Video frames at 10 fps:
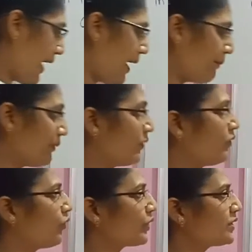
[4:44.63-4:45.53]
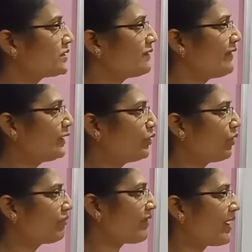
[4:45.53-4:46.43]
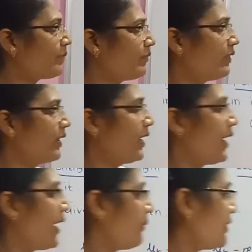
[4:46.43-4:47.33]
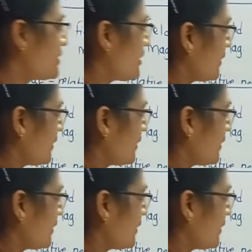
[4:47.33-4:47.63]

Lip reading: m. What is the value of m? M is